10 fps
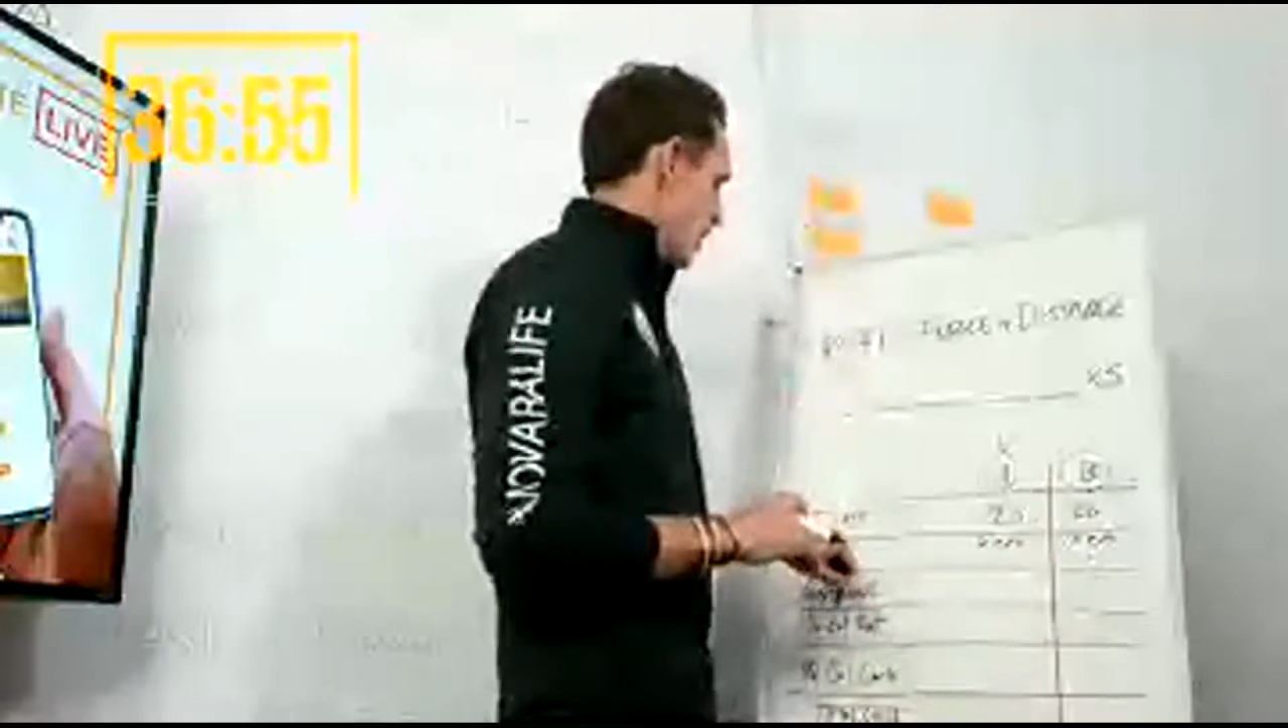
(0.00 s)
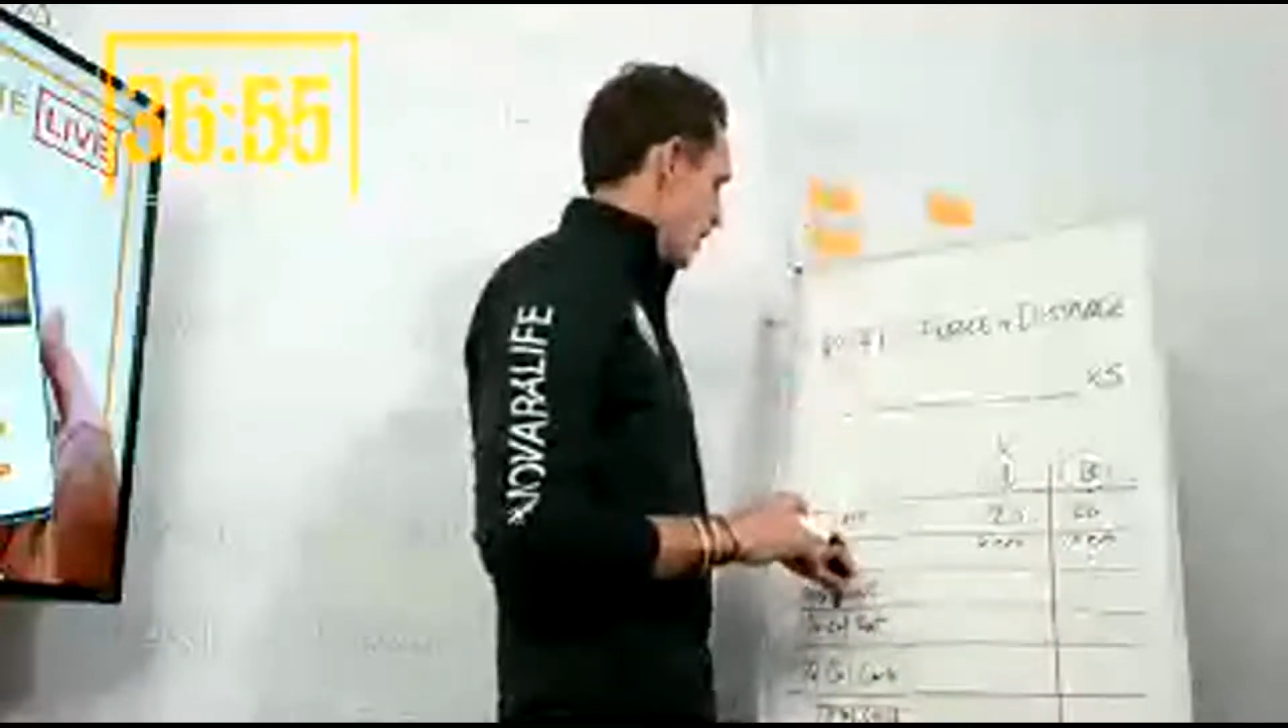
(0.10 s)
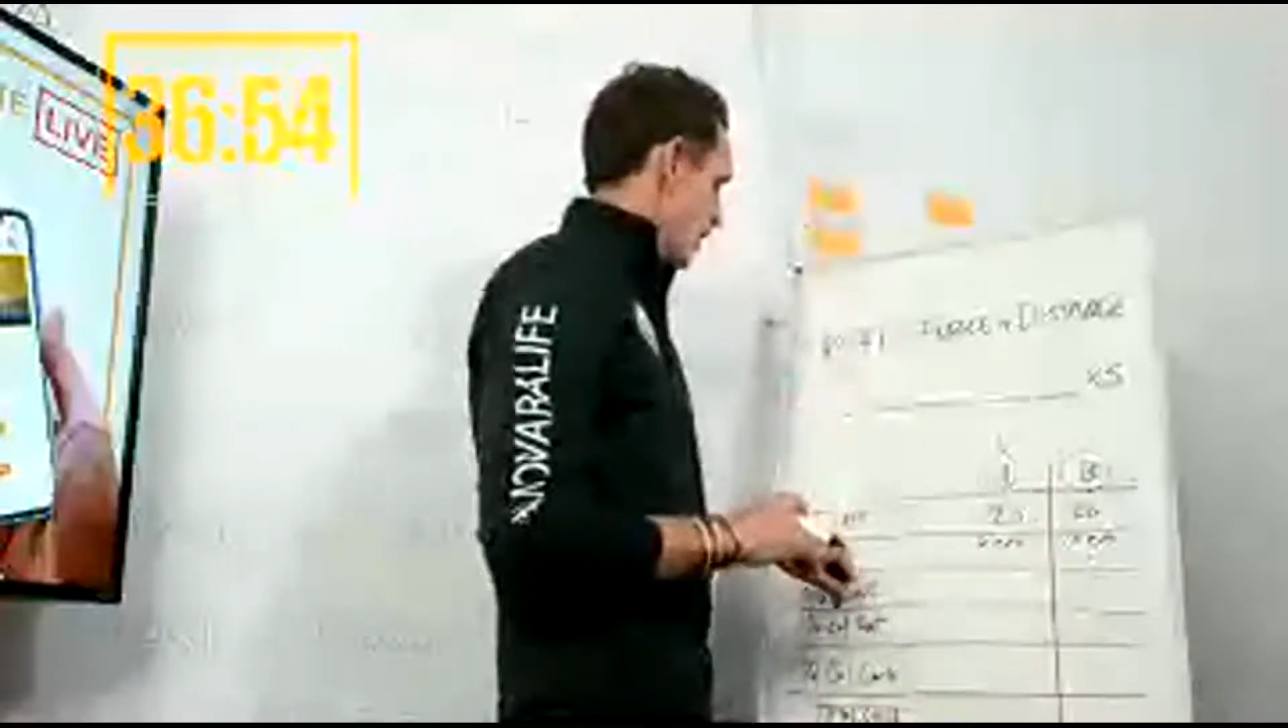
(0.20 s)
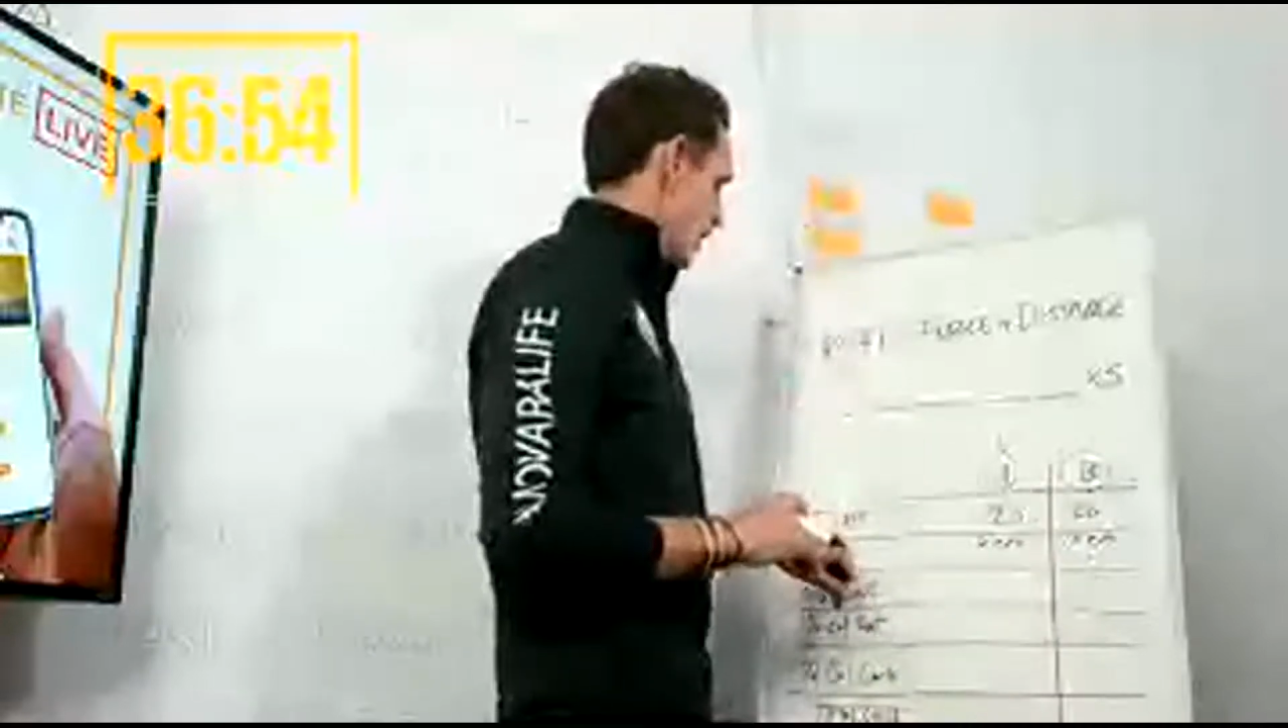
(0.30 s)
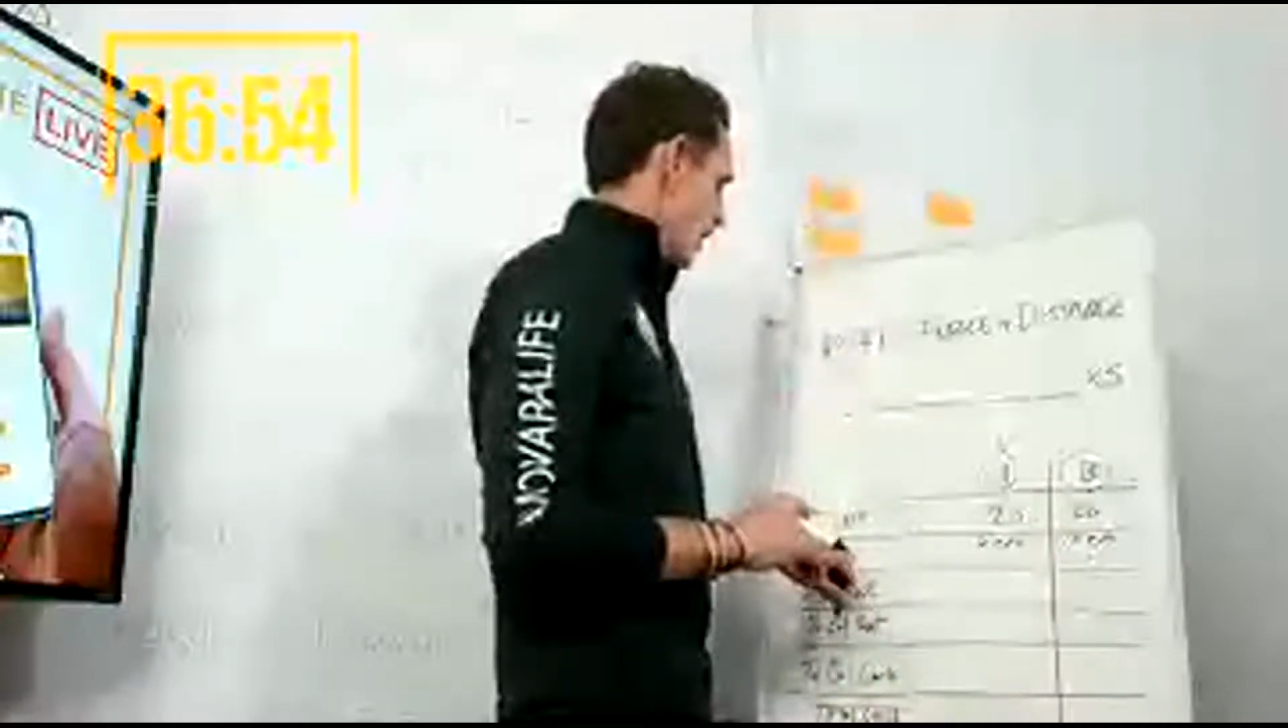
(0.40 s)

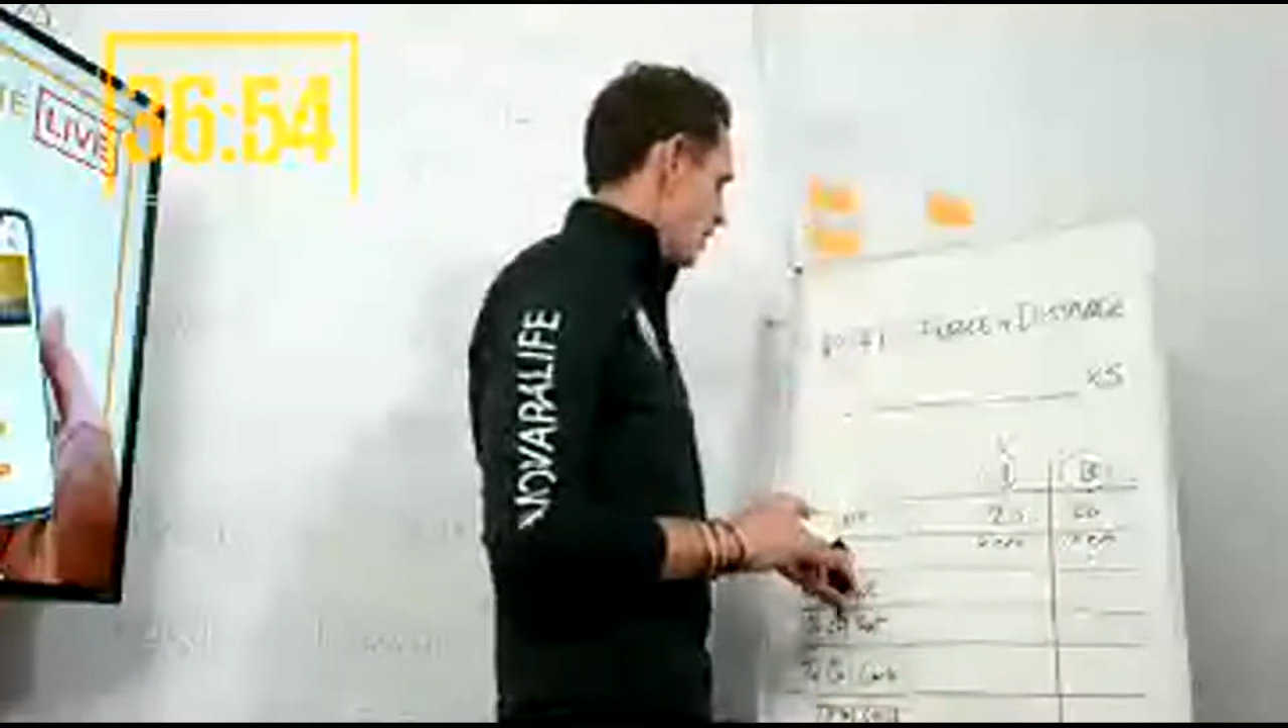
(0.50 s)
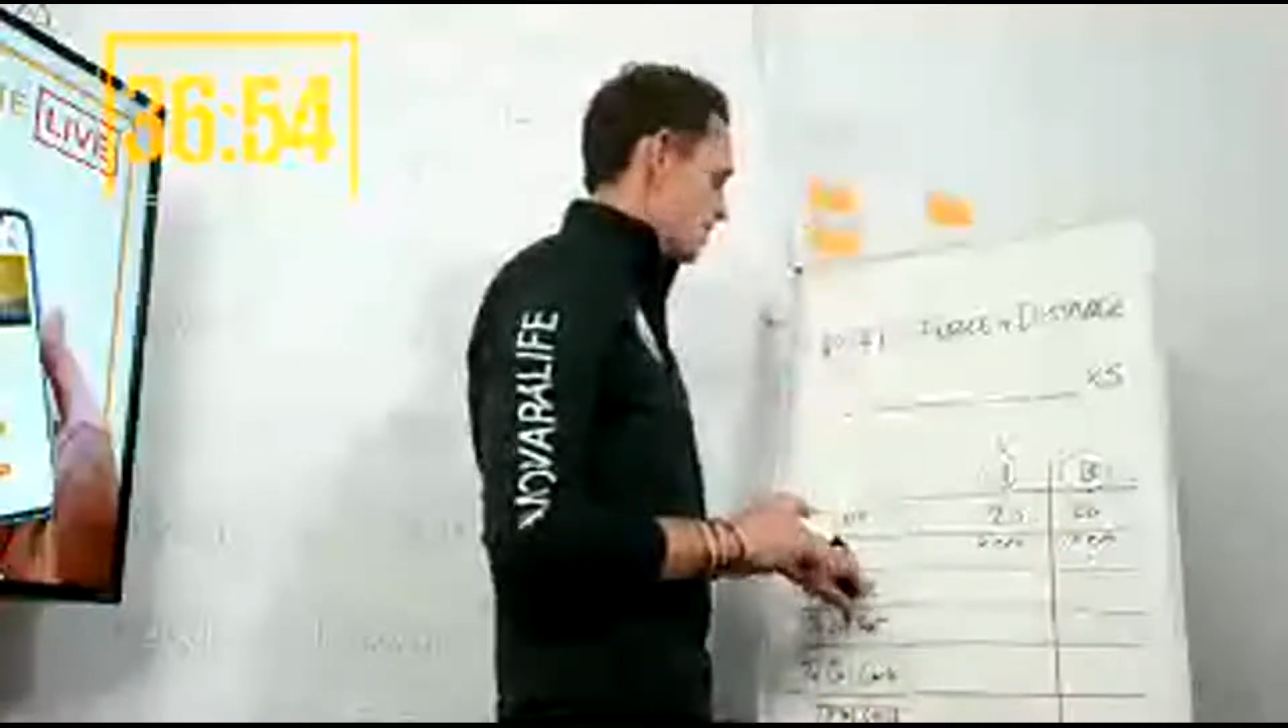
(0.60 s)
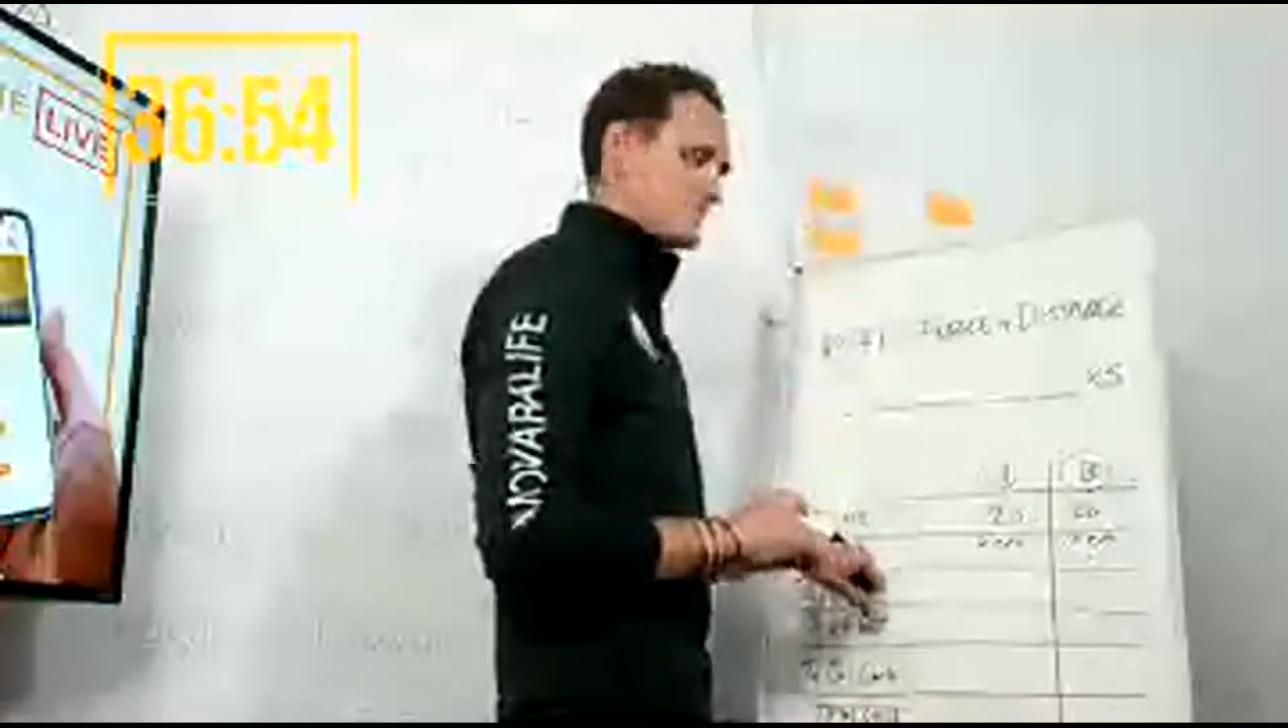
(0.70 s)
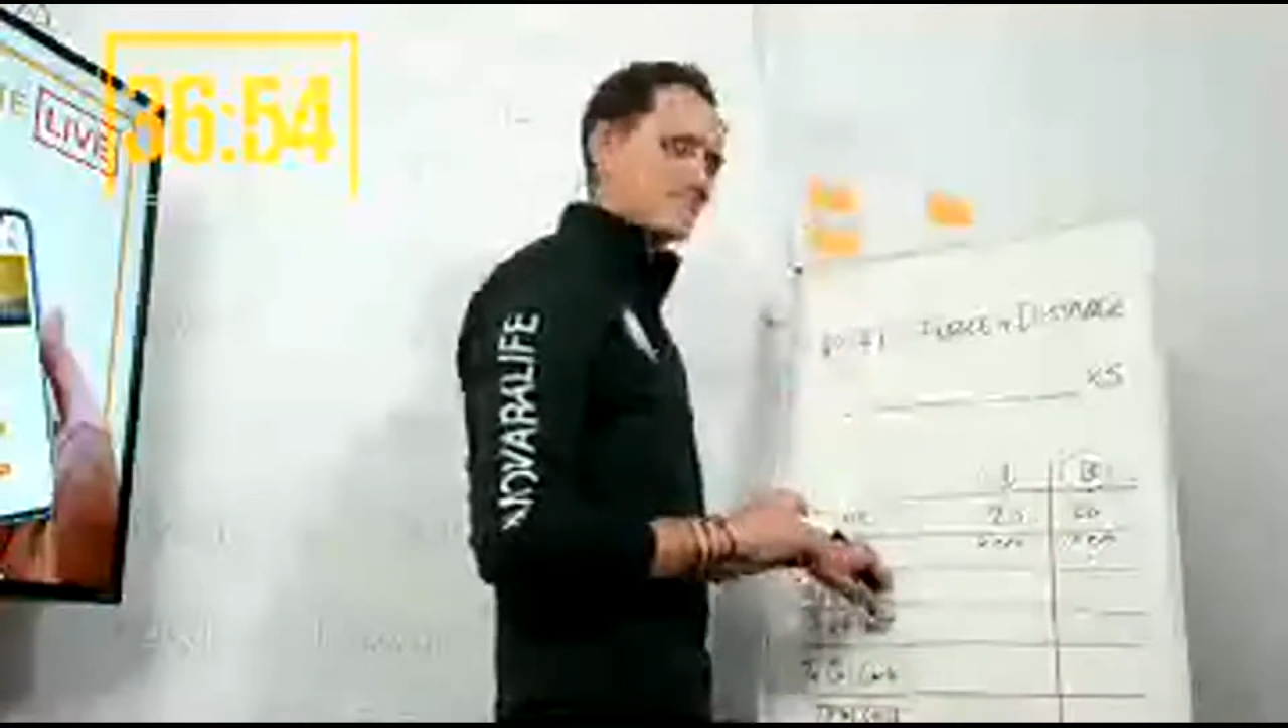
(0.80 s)
the